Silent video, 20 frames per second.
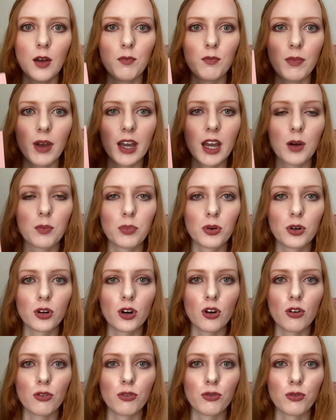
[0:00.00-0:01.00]
Mega
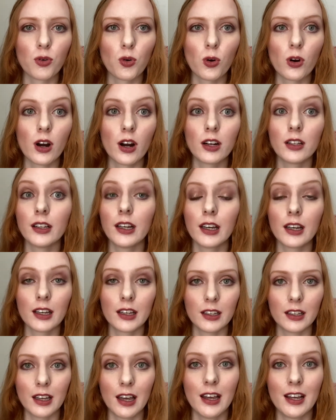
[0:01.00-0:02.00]
Pro 4. Like,
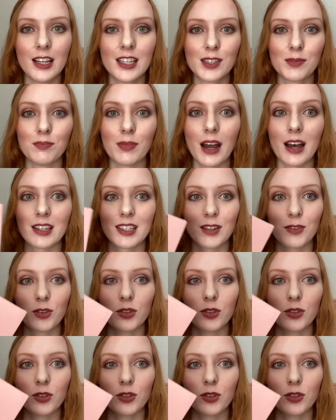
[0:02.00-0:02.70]
it's massive,